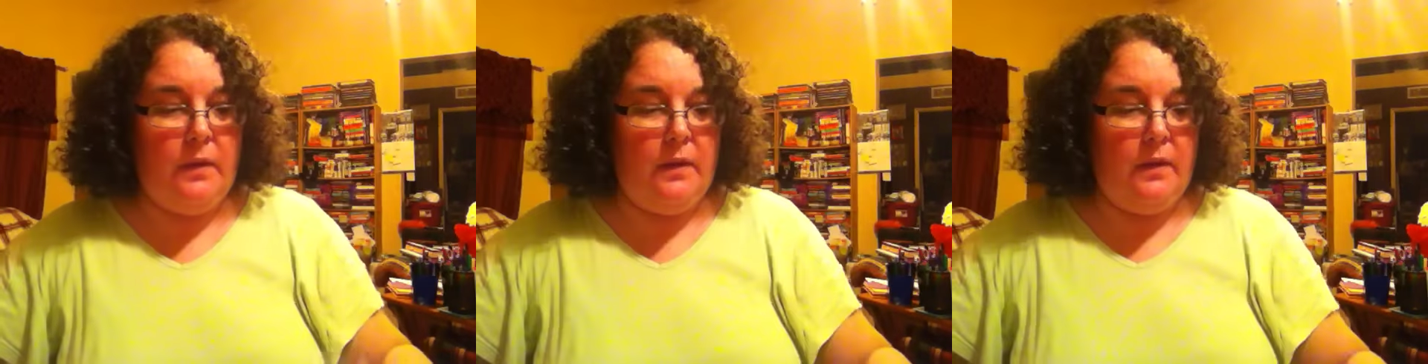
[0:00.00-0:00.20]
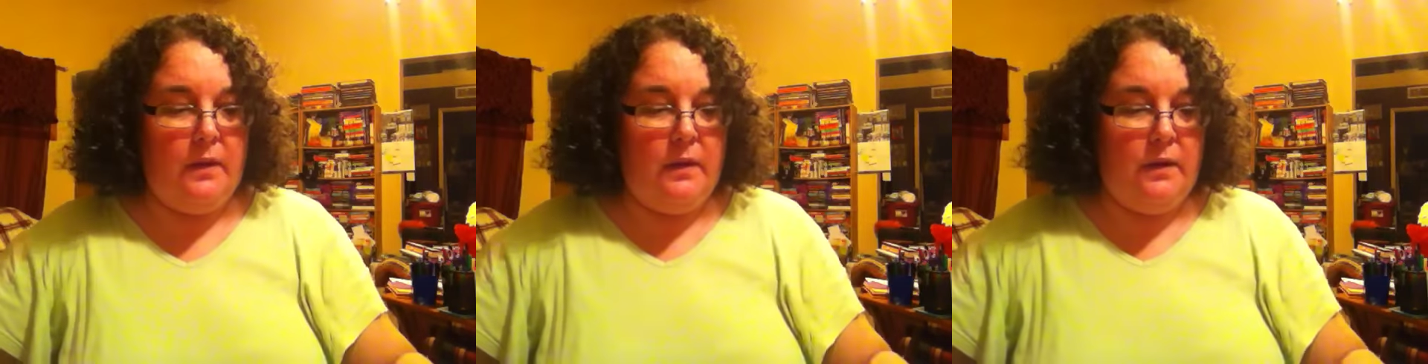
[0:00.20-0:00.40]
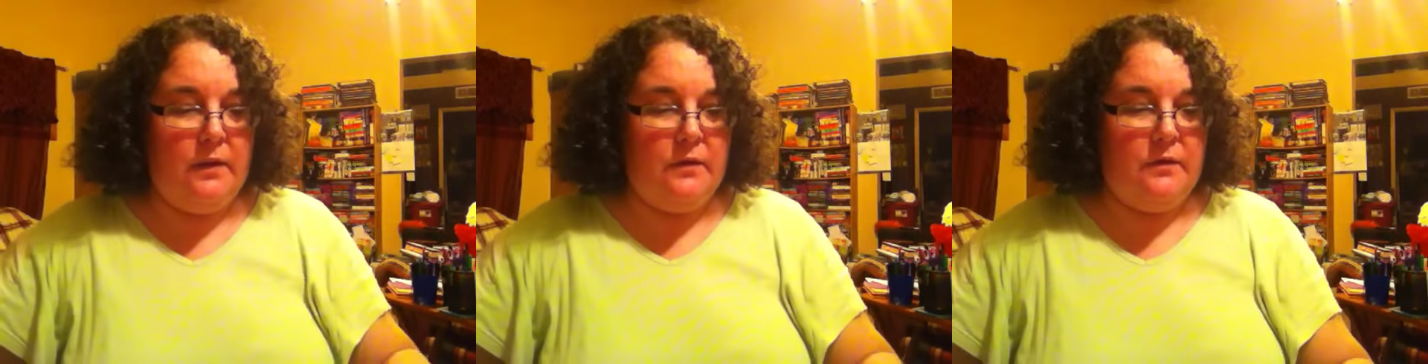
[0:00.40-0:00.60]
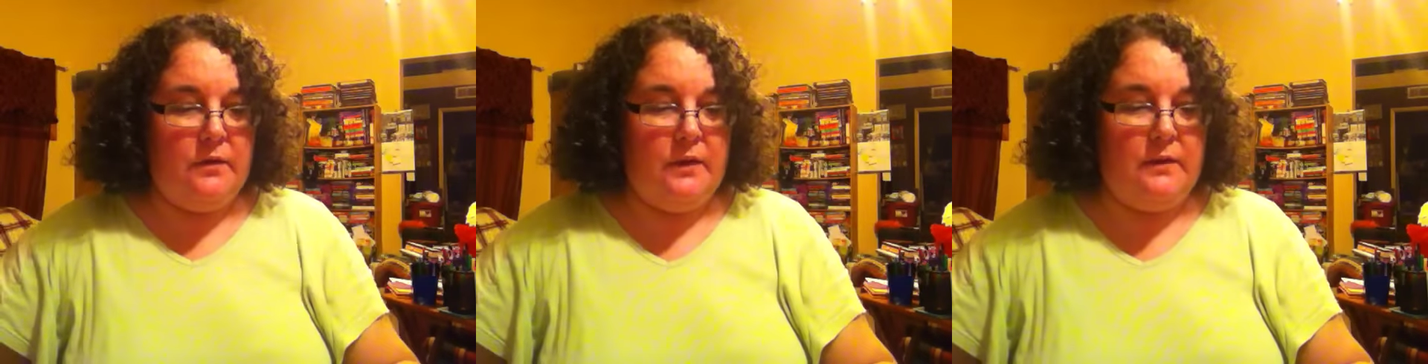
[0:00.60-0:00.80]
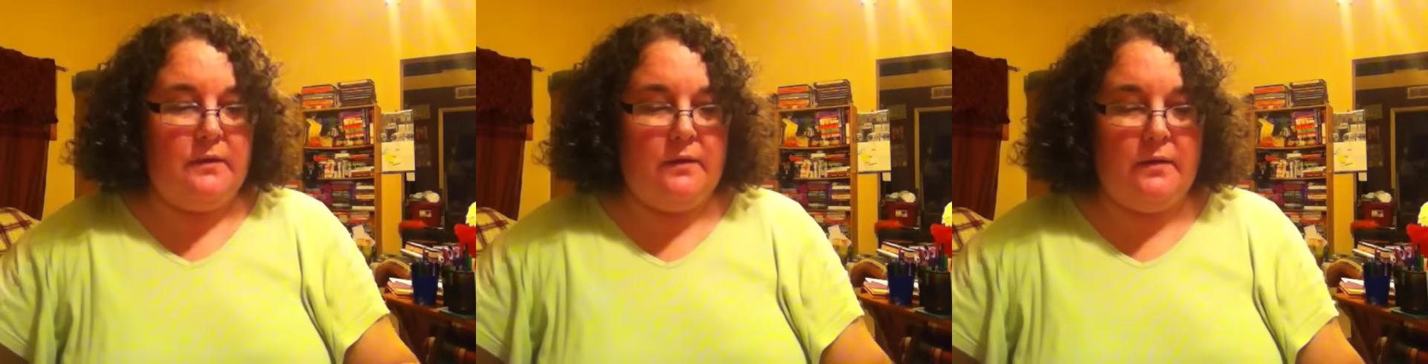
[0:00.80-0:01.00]
So
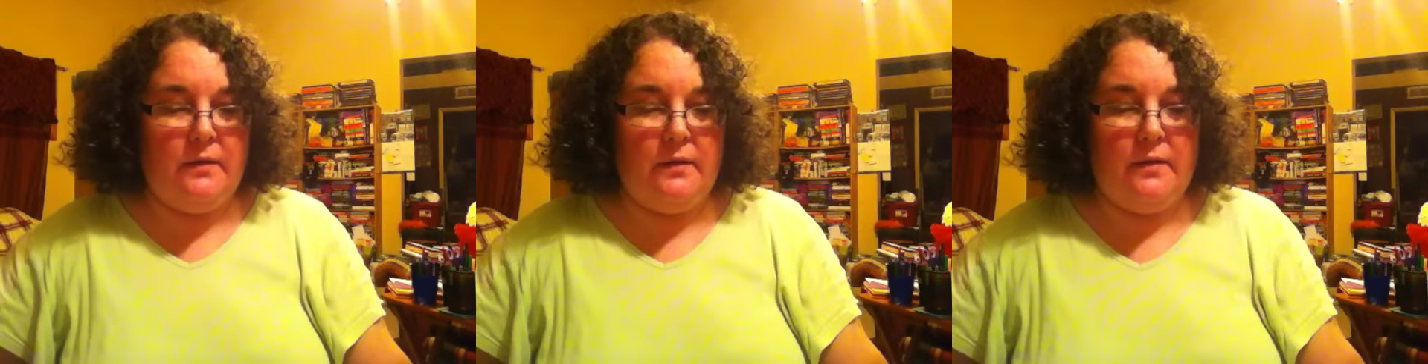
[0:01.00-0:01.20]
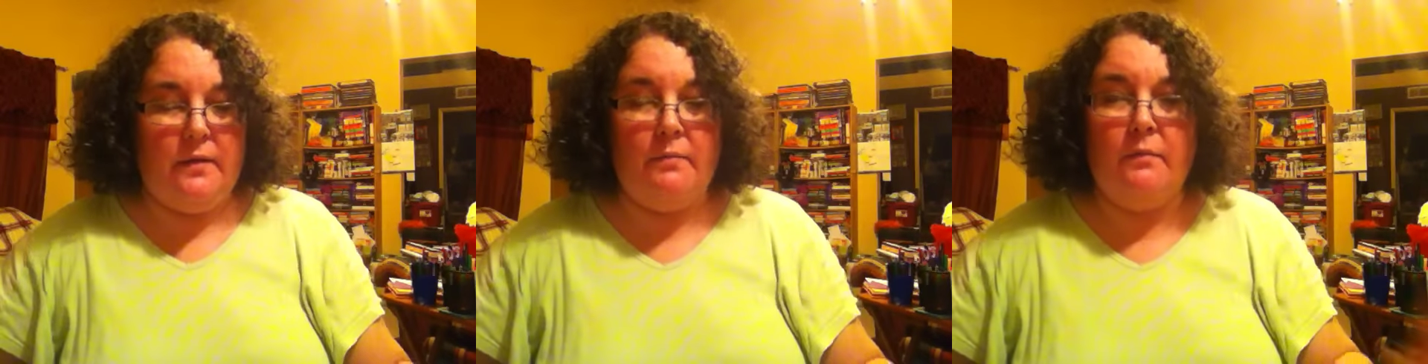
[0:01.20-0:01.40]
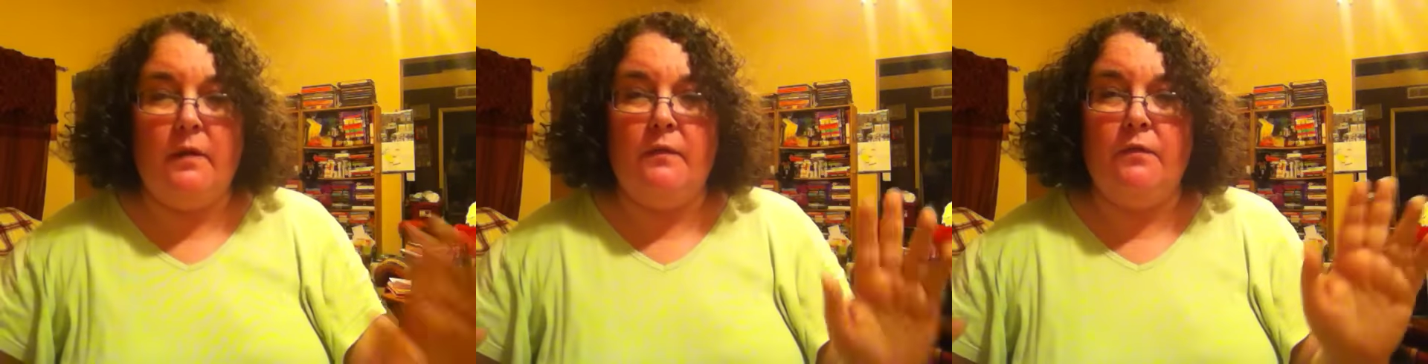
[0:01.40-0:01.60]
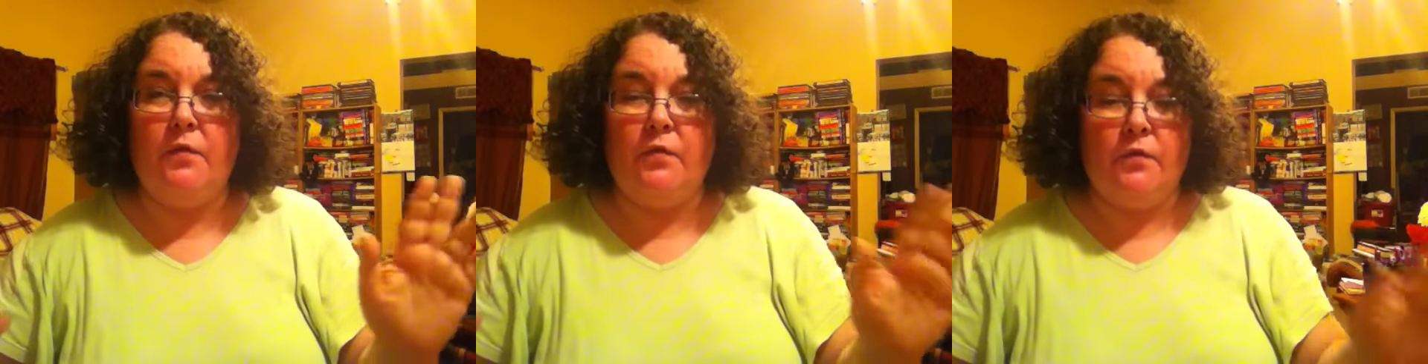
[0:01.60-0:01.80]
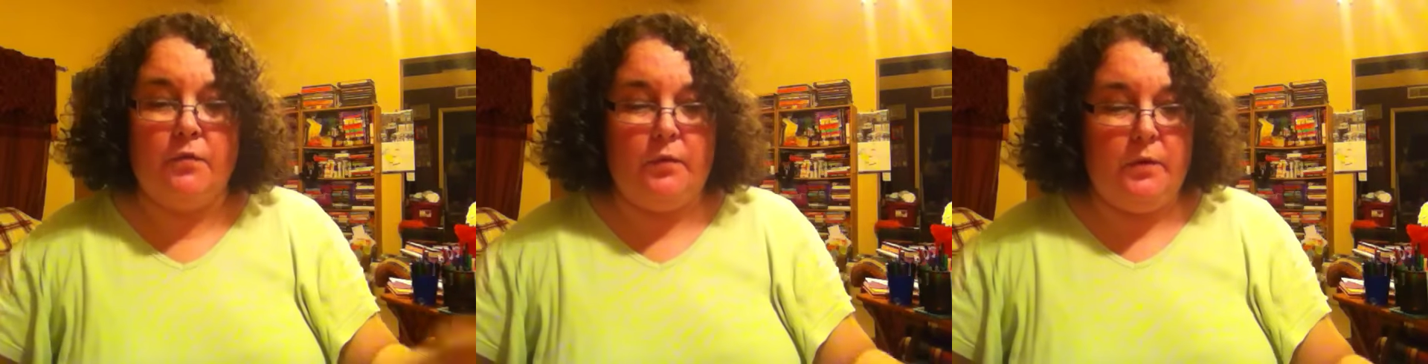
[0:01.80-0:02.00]
that's my
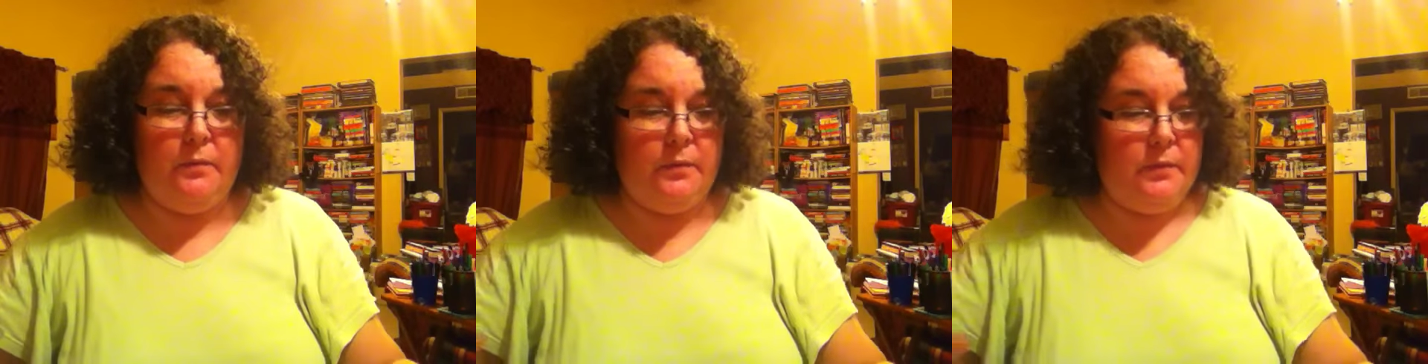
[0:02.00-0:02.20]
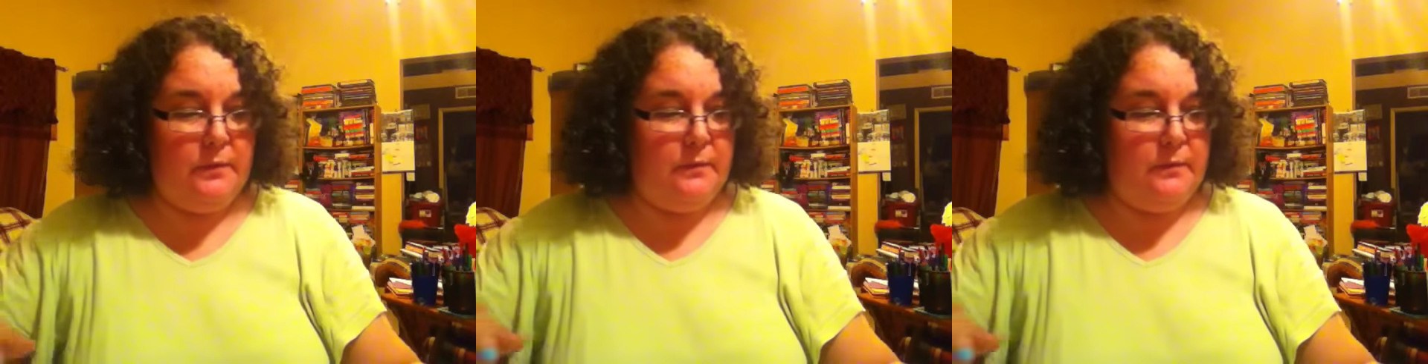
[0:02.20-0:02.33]
first WIP.